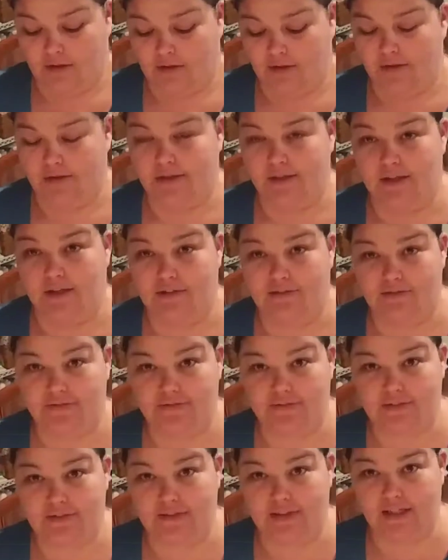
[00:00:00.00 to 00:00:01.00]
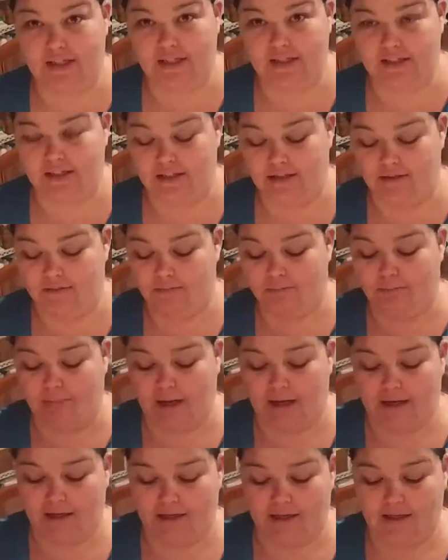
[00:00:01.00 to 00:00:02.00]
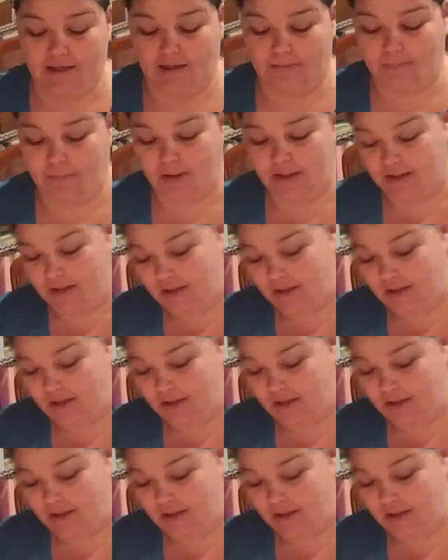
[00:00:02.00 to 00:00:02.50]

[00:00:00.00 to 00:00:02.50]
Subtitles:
stuff to clean back up and